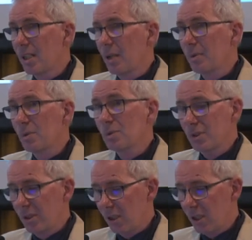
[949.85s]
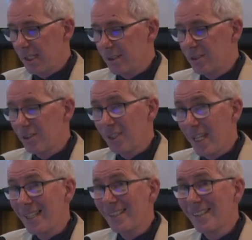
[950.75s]
I would also like to
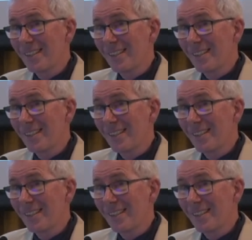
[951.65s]
thank